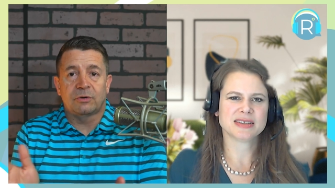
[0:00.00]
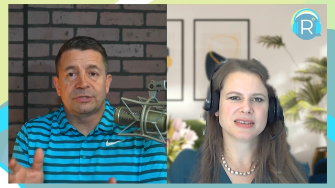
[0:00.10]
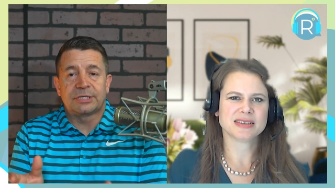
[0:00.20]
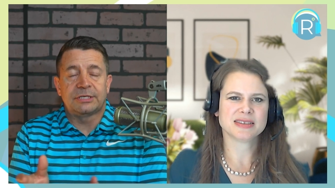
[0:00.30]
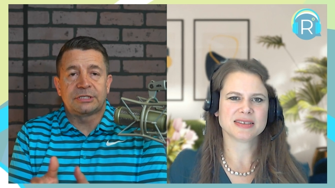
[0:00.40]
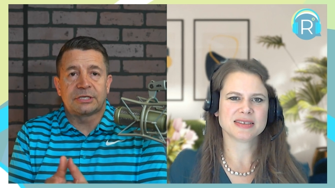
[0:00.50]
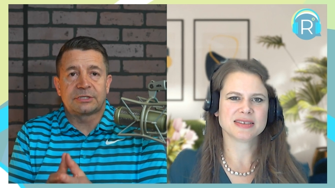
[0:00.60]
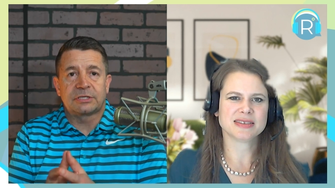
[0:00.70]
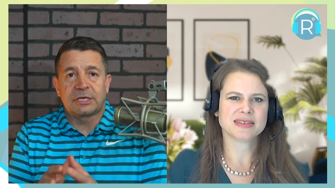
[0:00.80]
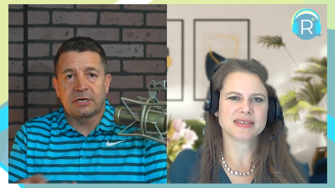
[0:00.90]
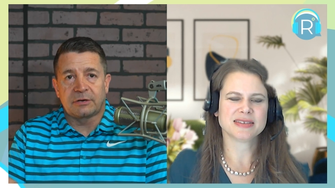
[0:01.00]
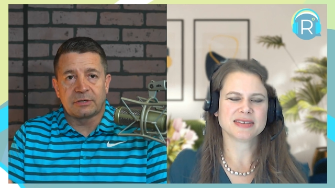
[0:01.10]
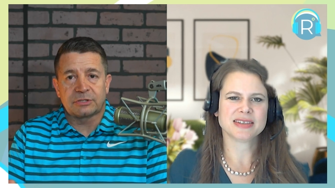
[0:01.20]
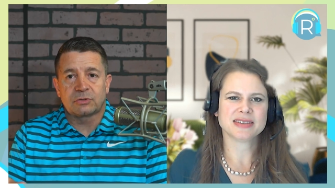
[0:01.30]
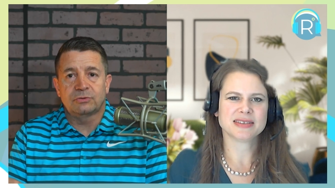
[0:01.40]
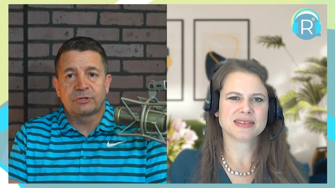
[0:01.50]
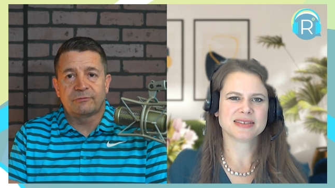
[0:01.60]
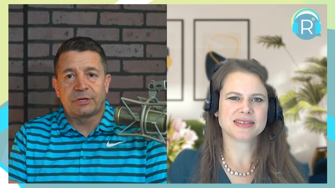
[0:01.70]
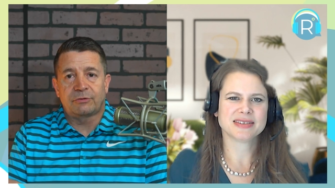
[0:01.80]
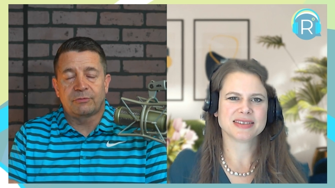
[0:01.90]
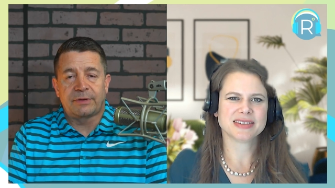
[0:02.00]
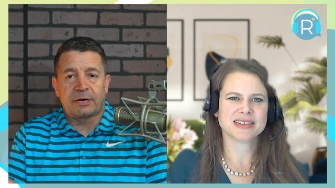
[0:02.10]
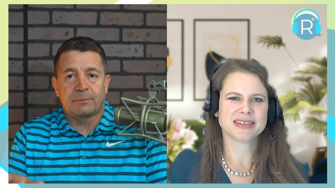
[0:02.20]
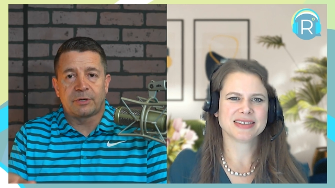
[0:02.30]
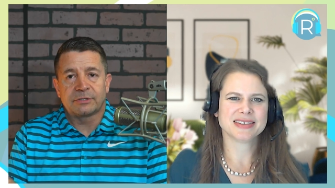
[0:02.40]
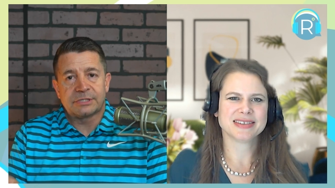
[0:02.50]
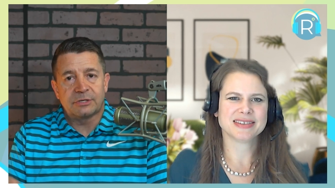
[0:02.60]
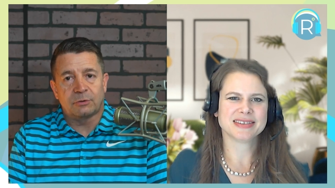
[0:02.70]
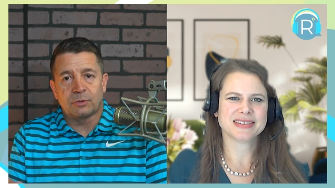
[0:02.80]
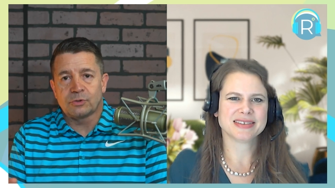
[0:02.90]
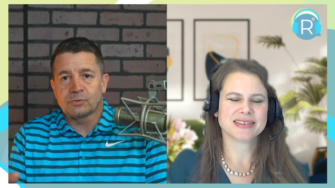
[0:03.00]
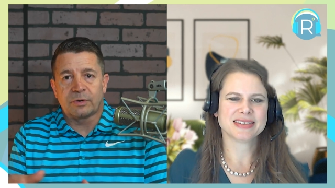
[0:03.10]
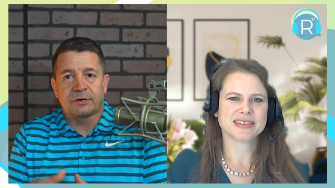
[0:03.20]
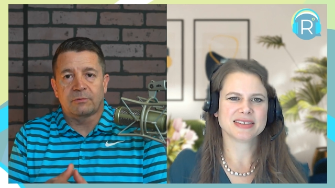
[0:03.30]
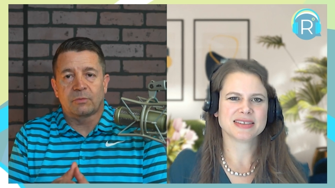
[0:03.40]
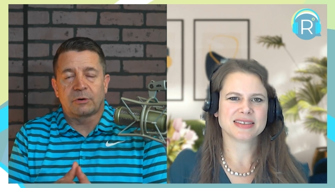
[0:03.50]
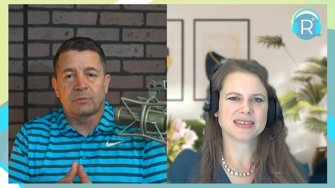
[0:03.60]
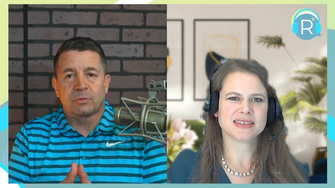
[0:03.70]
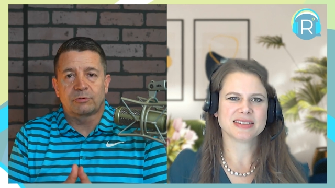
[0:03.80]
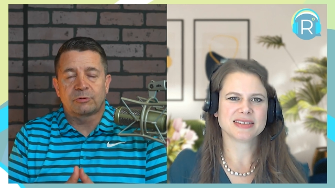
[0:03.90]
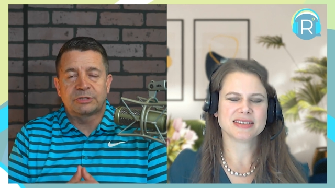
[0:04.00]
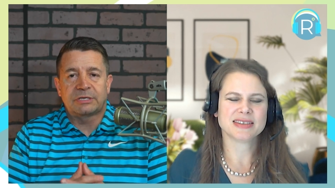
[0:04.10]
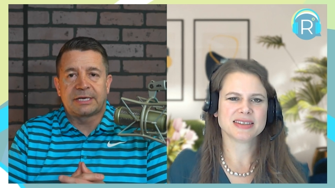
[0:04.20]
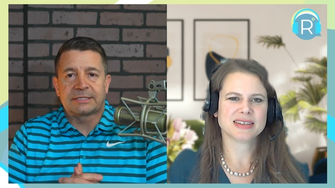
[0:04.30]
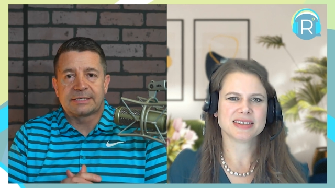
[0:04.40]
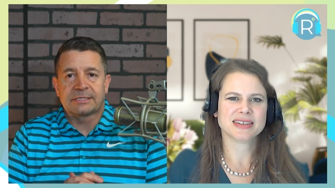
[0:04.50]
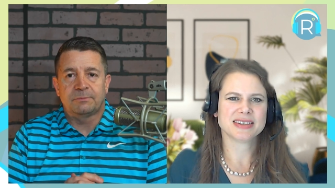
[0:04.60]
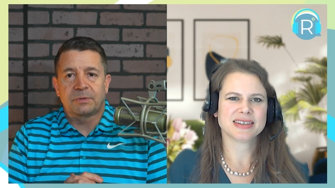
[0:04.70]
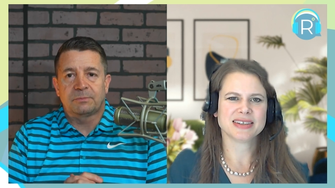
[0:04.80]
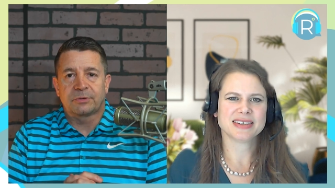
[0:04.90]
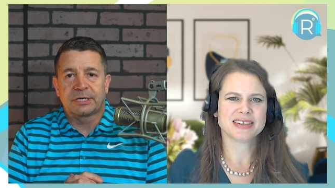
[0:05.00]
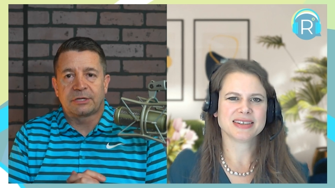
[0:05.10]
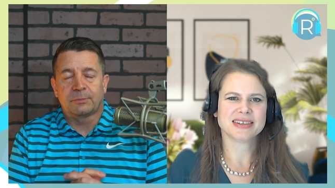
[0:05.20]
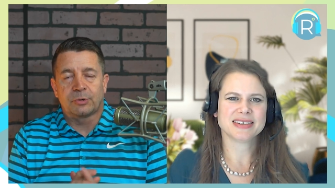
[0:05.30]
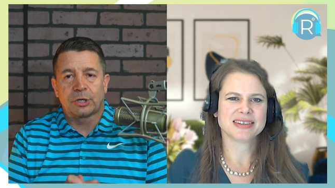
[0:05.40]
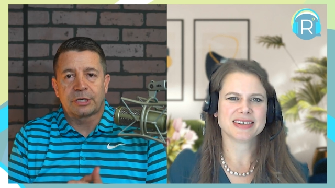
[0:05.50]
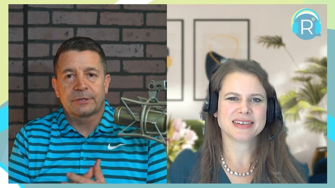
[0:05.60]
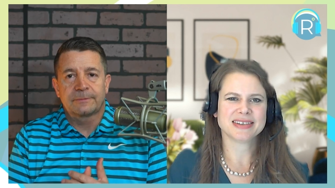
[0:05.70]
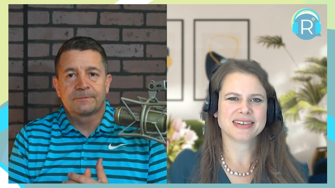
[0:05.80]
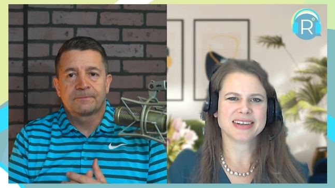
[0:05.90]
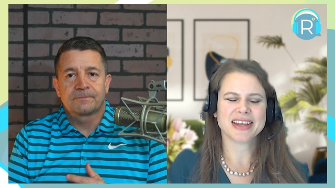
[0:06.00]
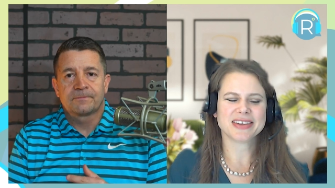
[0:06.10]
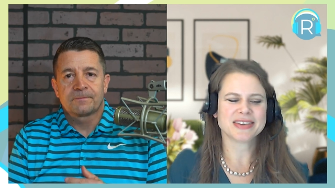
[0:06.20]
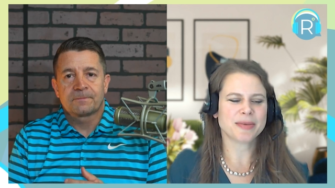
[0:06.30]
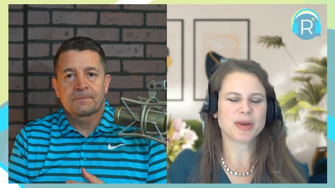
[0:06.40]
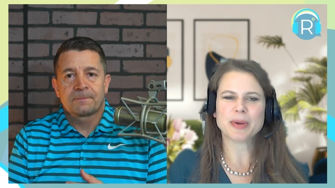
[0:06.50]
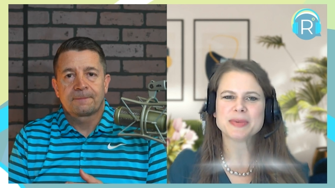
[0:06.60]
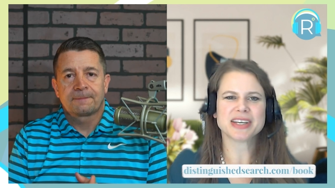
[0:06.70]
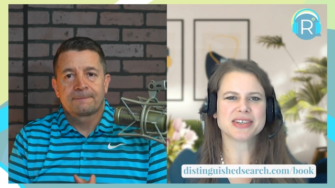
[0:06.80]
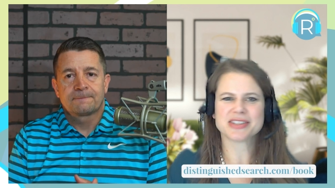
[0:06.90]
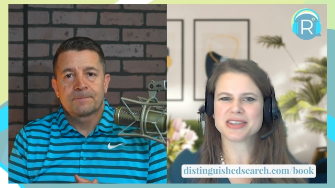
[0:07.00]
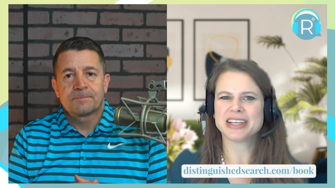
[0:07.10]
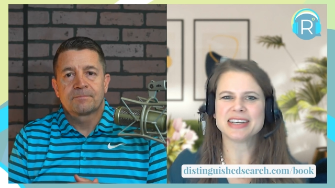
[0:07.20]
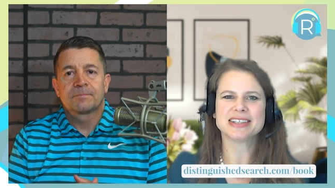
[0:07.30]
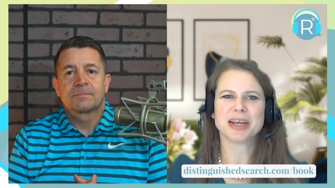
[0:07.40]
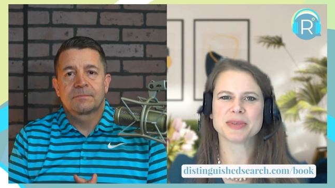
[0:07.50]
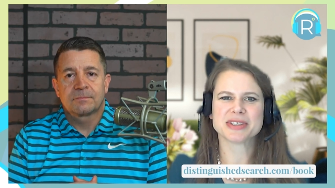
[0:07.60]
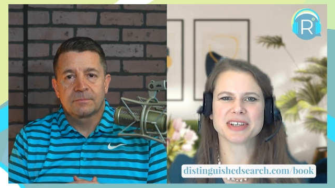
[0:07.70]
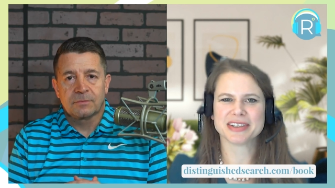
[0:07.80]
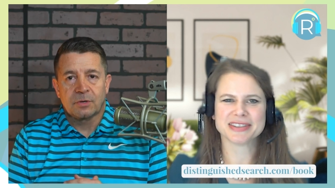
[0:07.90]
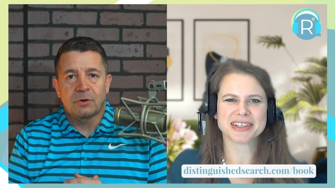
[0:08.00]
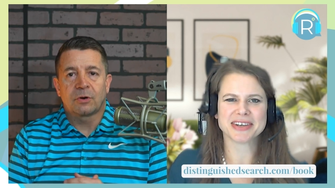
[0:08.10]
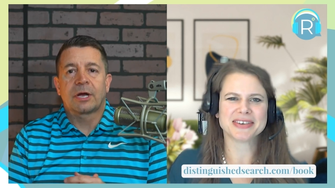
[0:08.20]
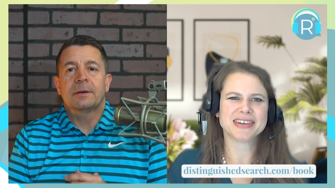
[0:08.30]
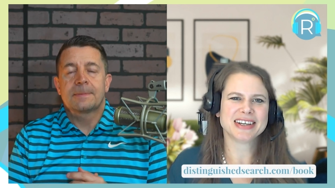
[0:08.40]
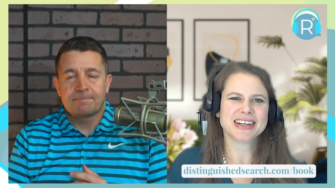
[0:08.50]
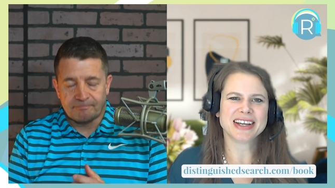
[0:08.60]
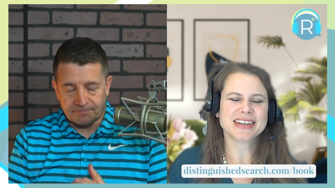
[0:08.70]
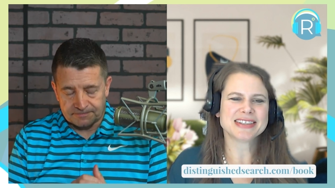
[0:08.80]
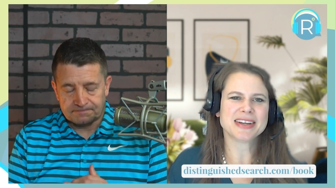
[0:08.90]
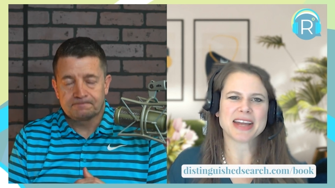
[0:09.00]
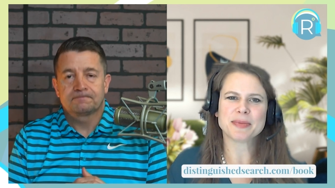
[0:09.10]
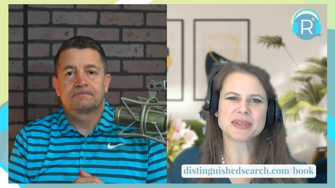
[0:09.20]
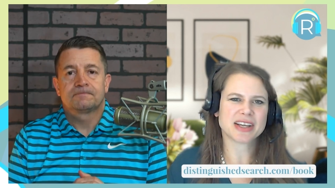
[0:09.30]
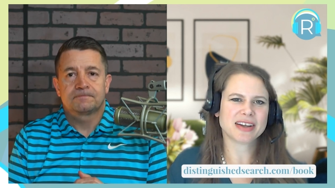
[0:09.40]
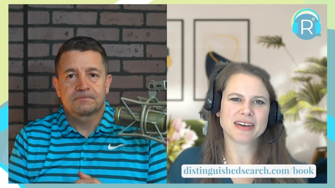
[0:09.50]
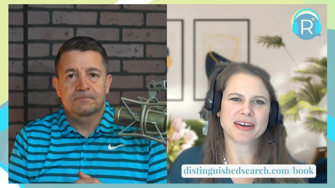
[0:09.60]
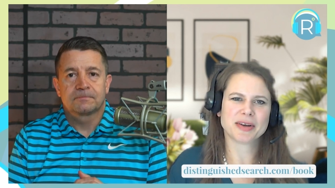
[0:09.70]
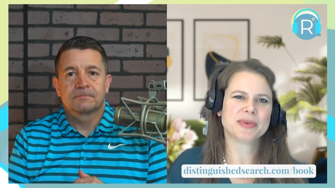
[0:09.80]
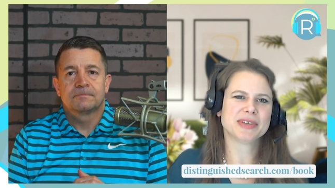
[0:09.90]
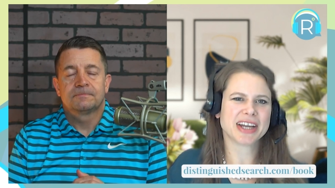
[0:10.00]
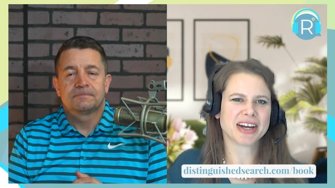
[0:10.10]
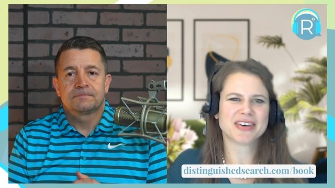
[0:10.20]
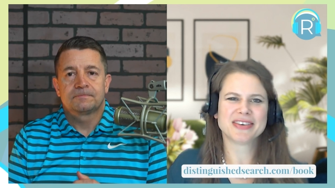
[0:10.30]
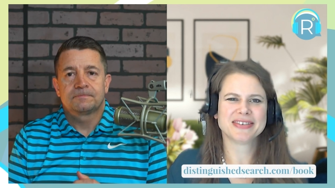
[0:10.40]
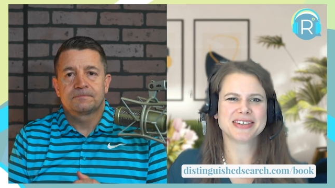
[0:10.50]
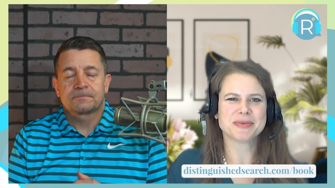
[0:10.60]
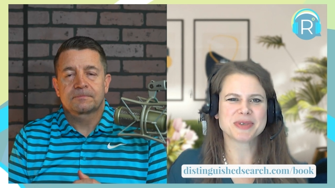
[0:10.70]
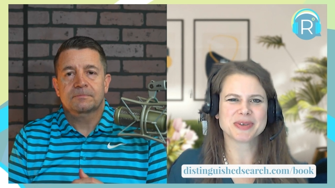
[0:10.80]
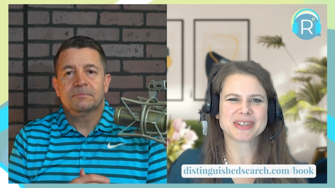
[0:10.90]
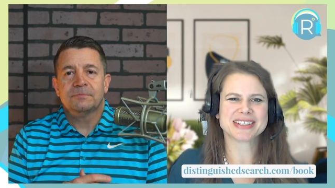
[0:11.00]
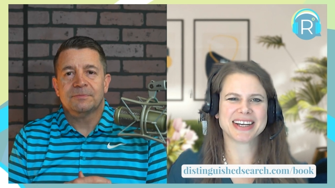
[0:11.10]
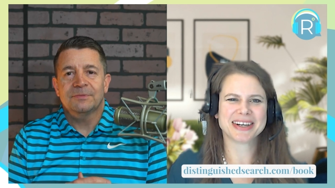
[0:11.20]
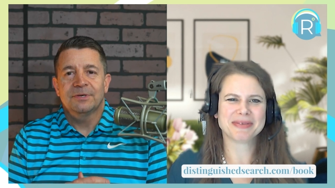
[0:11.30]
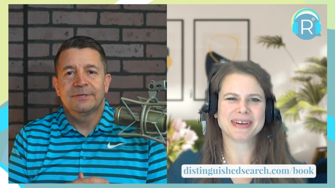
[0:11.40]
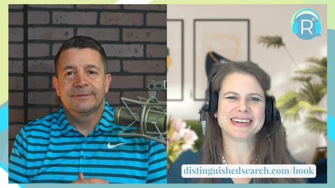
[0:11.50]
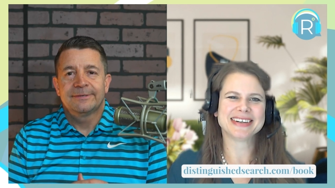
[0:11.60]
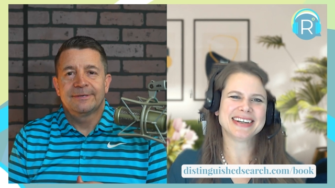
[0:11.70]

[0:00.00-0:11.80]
Speaker 1: is it just you know exclusively through there, Barnes and Nobles? Where where where would you like to send people to get the book?
Speaker 2: Yeah, on my website it's just a link to Amazon. So okay. yeah, I'd say Amazon Audible now which I'm so excited about.